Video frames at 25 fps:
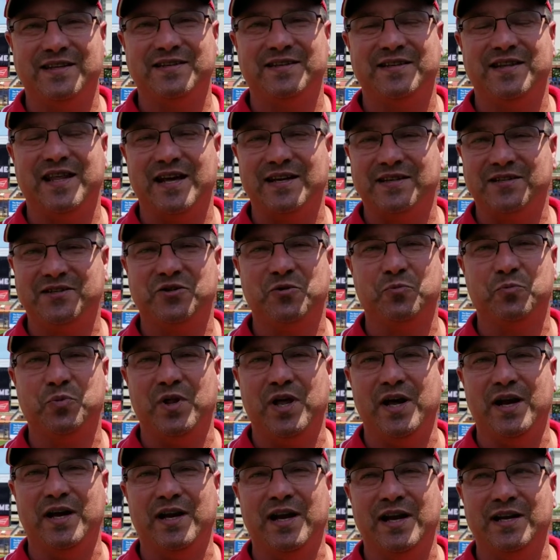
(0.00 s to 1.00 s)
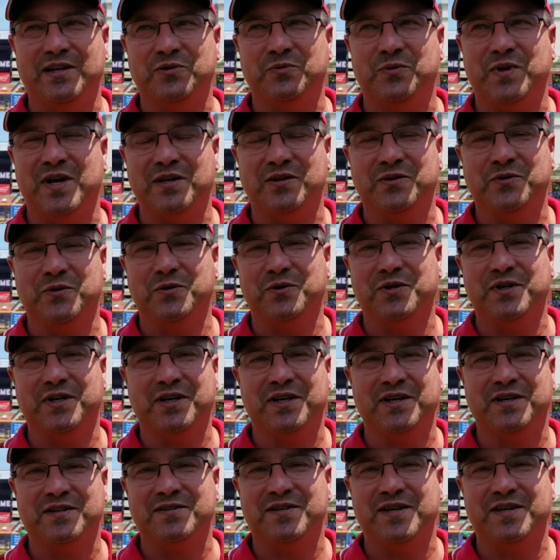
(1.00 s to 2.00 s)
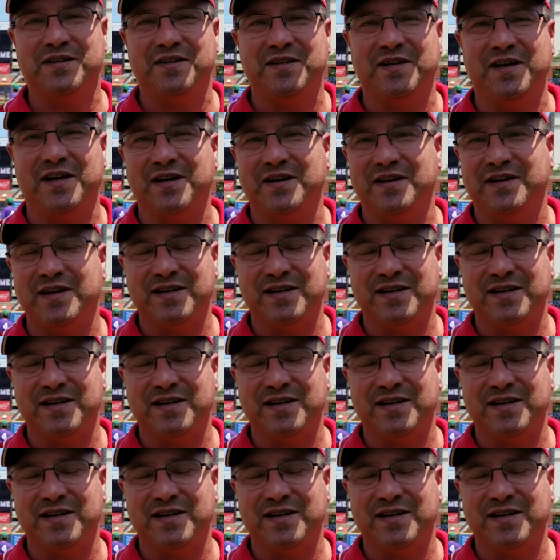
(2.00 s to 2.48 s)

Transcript: that's the plan. That's what I told the kids at the end.